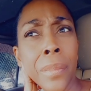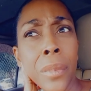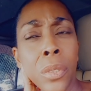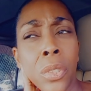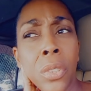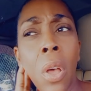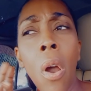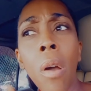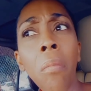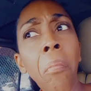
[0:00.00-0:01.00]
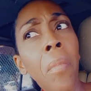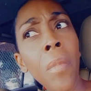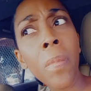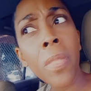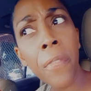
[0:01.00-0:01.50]
so
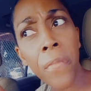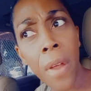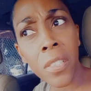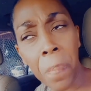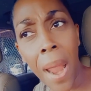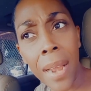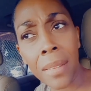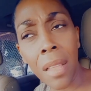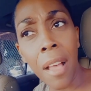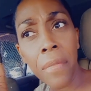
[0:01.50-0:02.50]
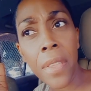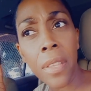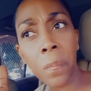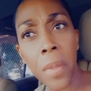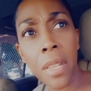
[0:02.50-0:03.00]
the first part of the
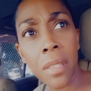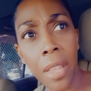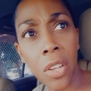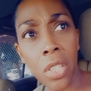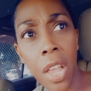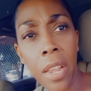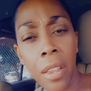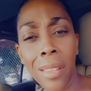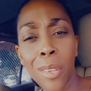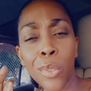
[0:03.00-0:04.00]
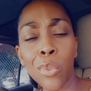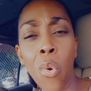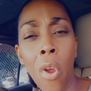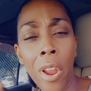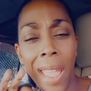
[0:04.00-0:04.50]
speed section, the
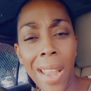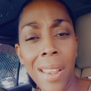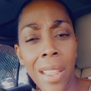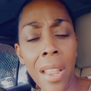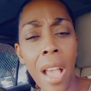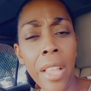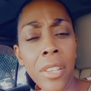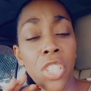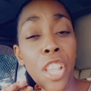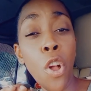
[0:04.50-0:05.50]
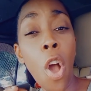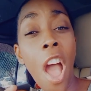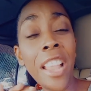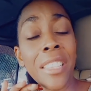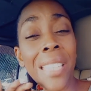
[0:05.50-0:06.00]
score ended on Jago
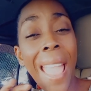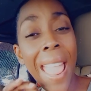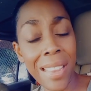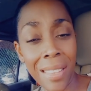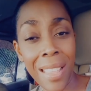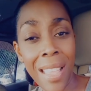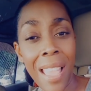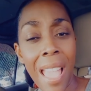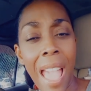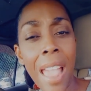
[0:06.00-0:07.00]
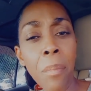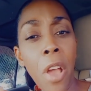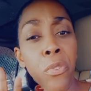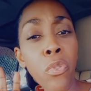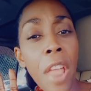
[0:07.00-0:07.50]
on 10 and
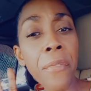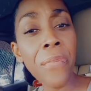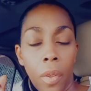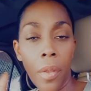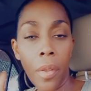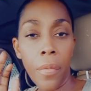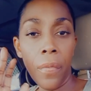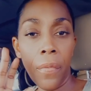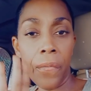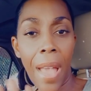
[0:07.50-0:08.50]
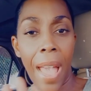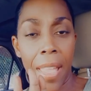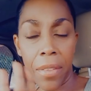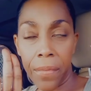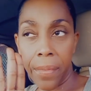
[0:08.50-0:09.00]
Munro on
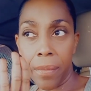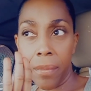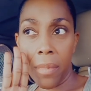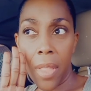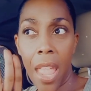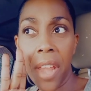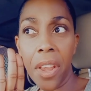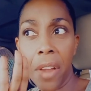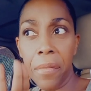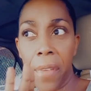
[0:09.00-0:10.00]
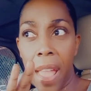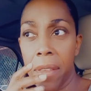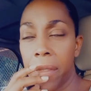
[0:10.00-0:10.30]
5. They ended on 5.